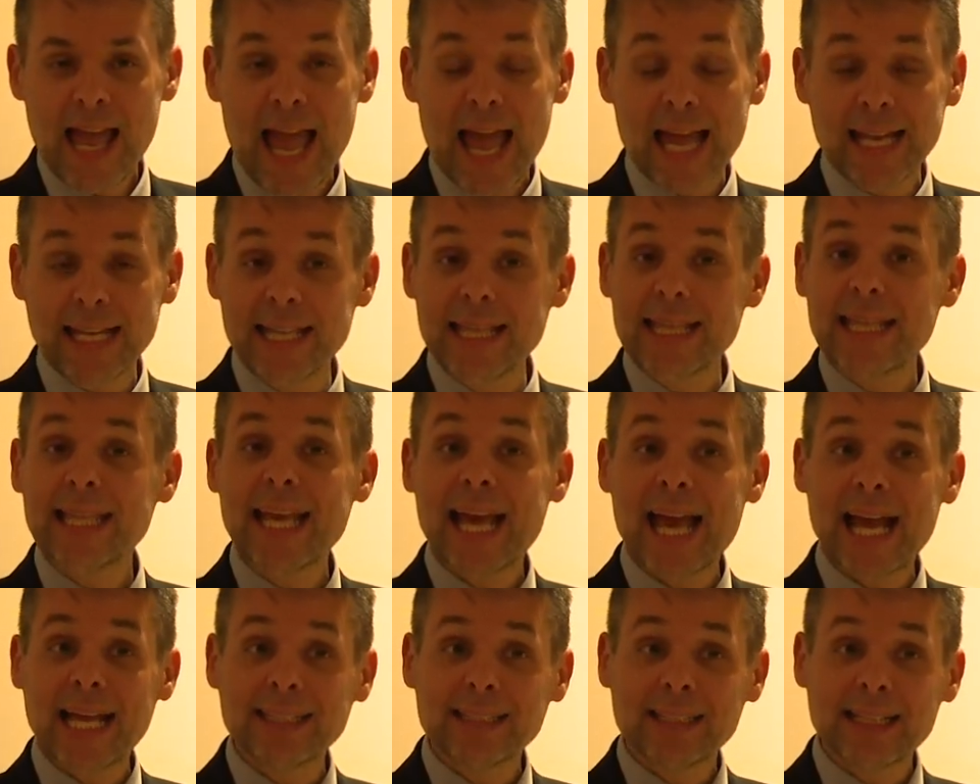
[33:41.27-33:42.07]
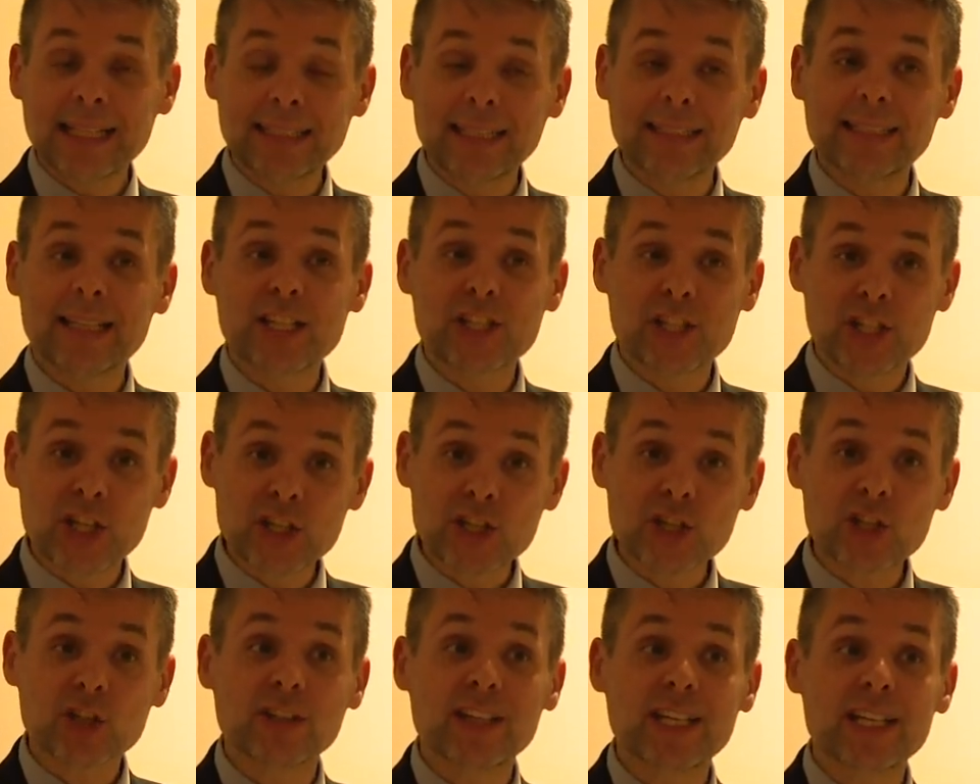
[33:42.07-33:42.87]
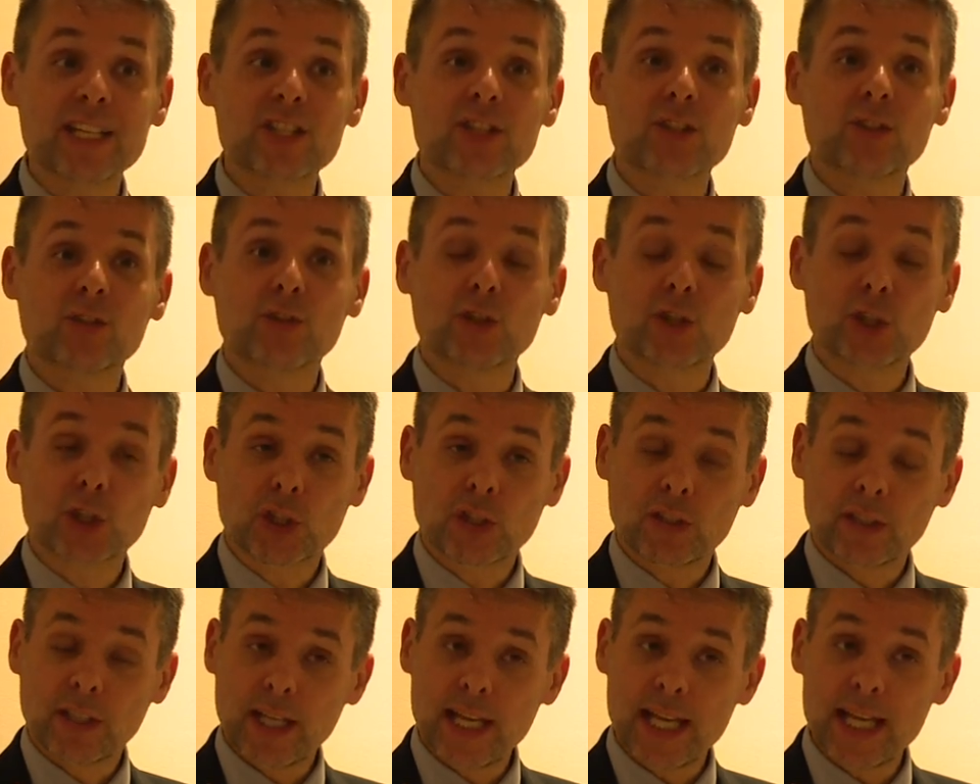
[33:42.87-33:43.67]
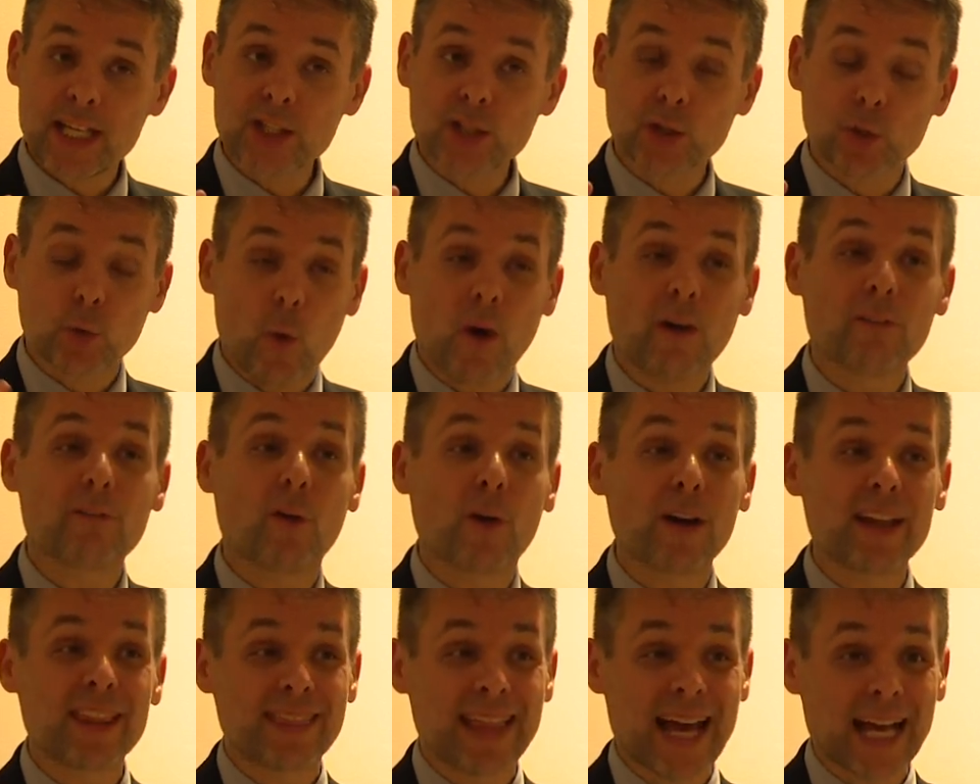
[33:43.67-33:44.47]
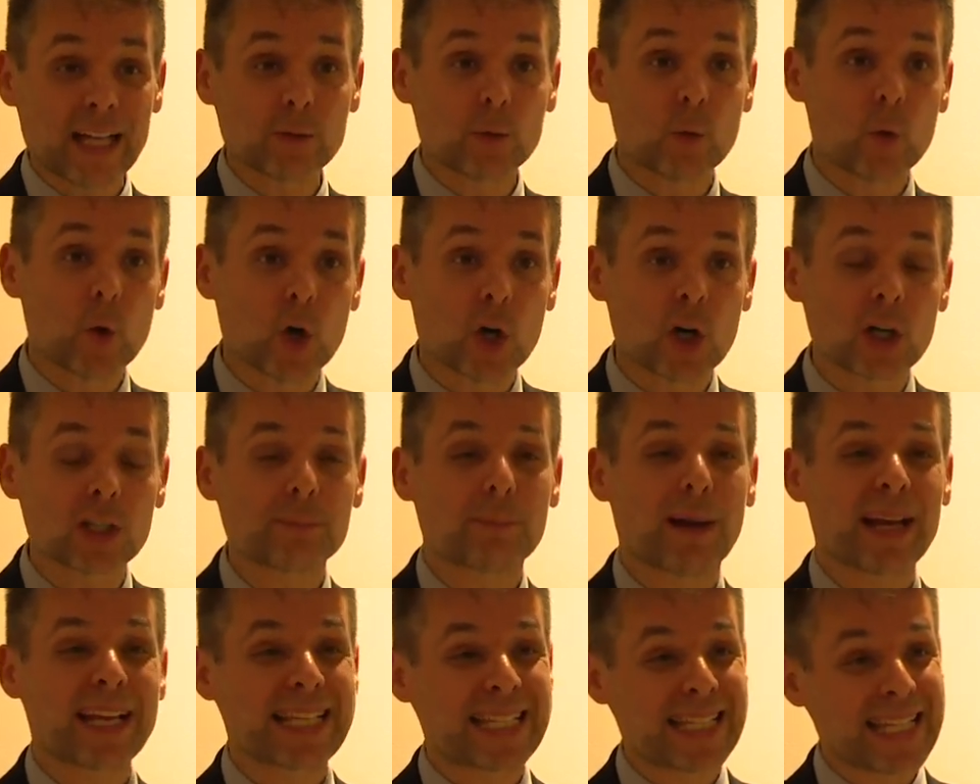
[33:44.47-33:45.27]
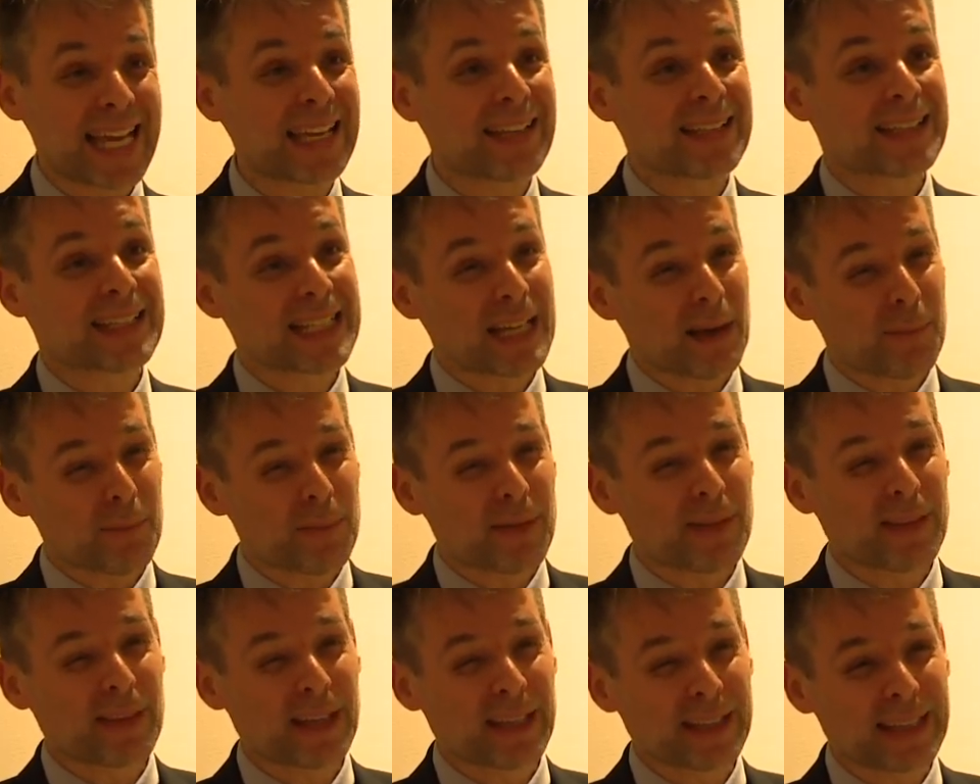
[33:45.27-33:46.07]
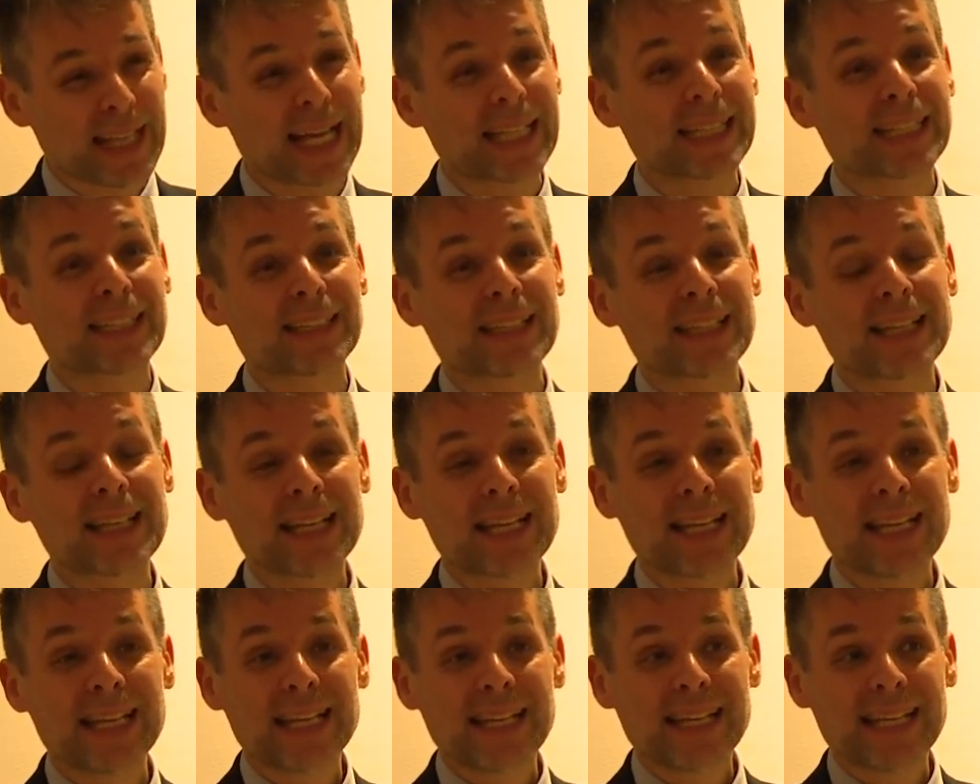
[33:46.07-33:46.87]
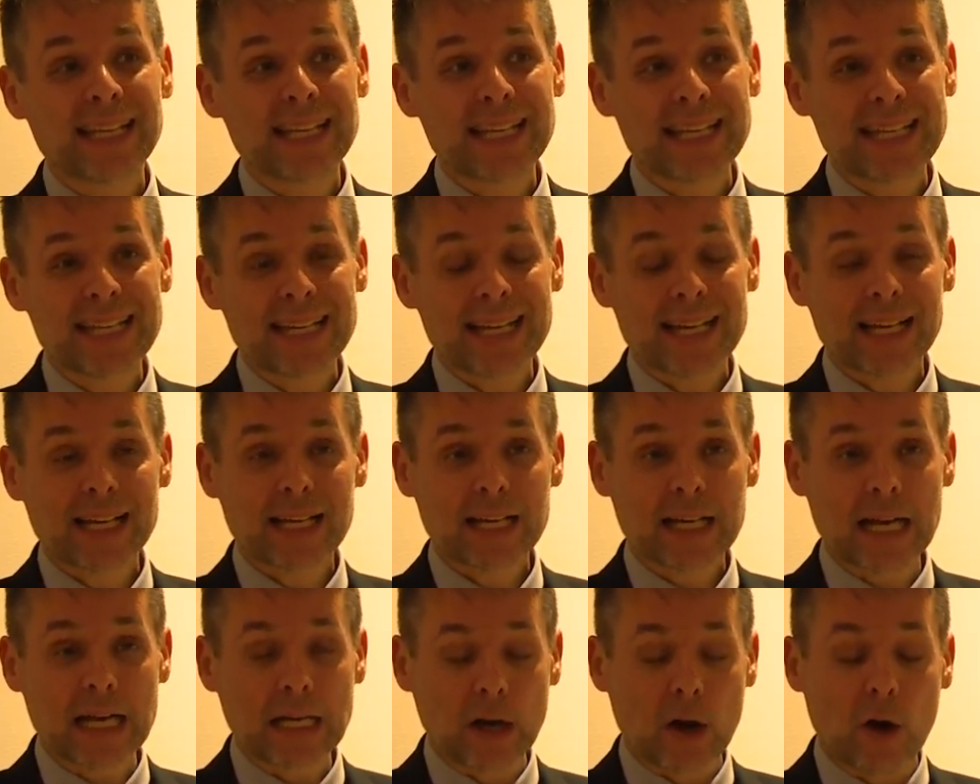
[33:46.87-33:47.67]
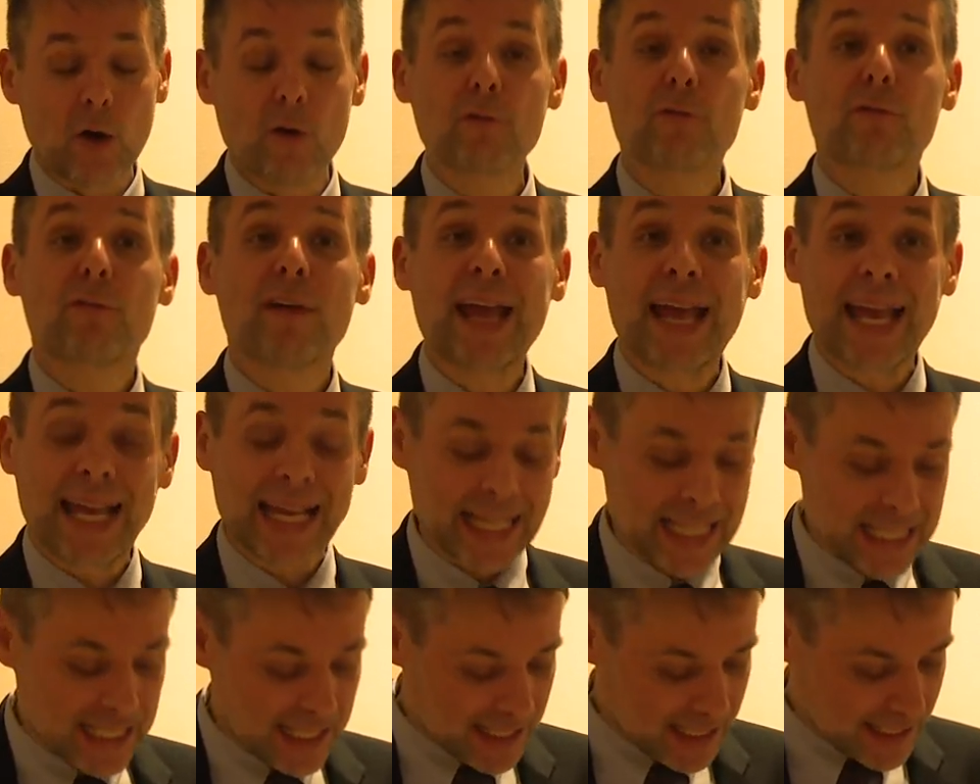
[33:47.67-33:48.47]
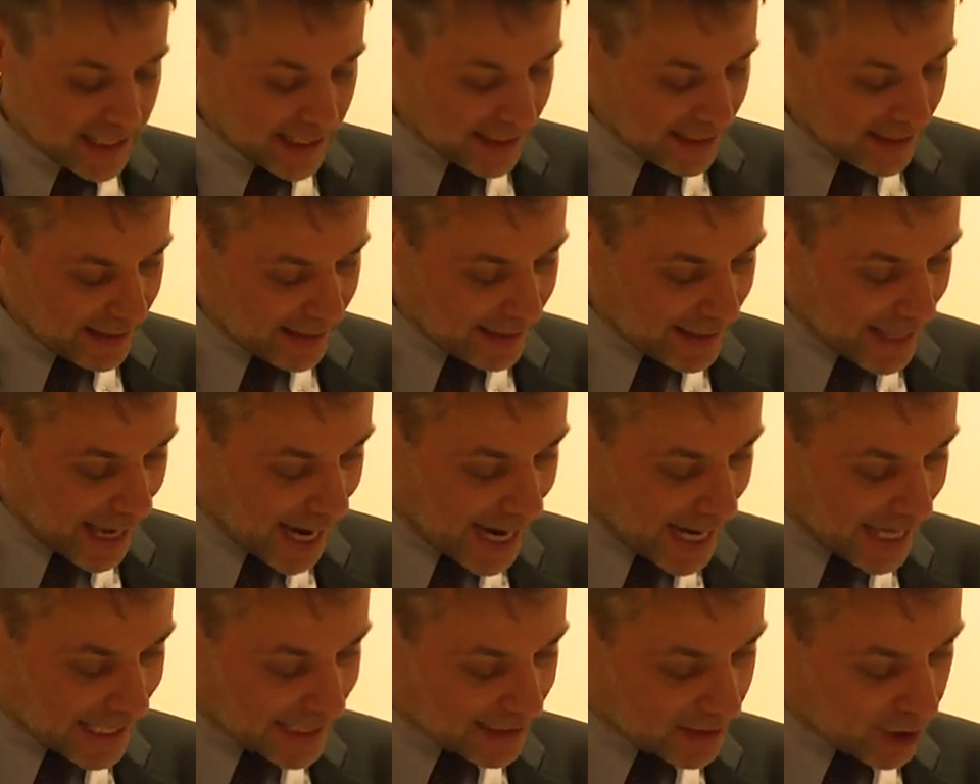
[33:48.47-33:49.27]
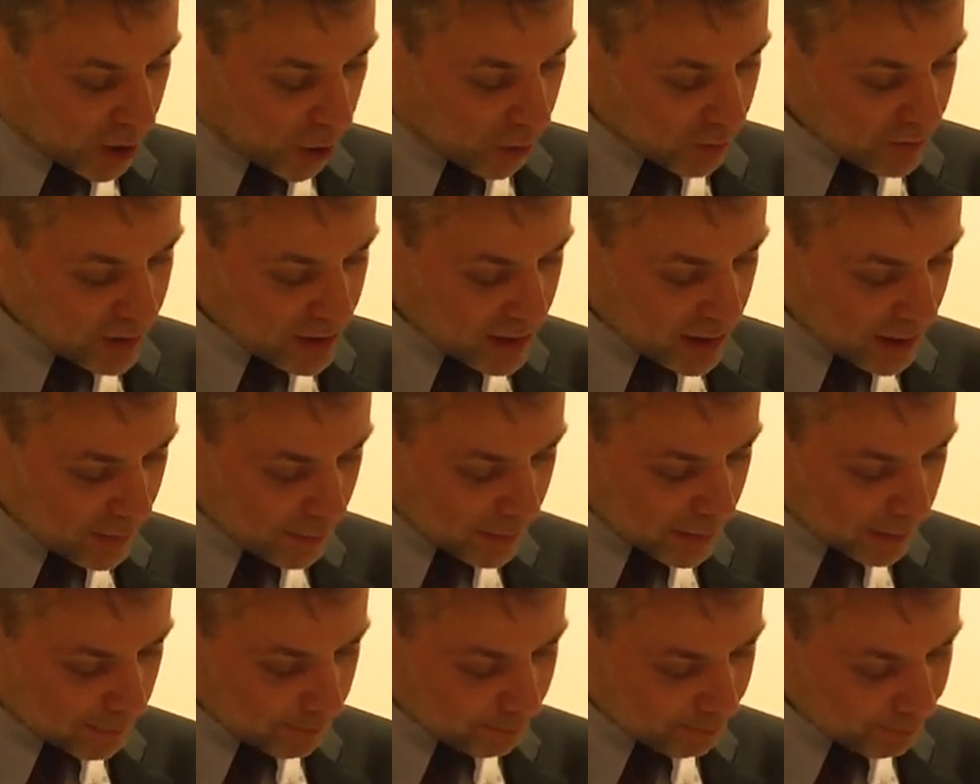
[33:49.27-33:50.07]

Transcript: And in the end, the decision is, is to avoid that word by saying something that conveys that concept.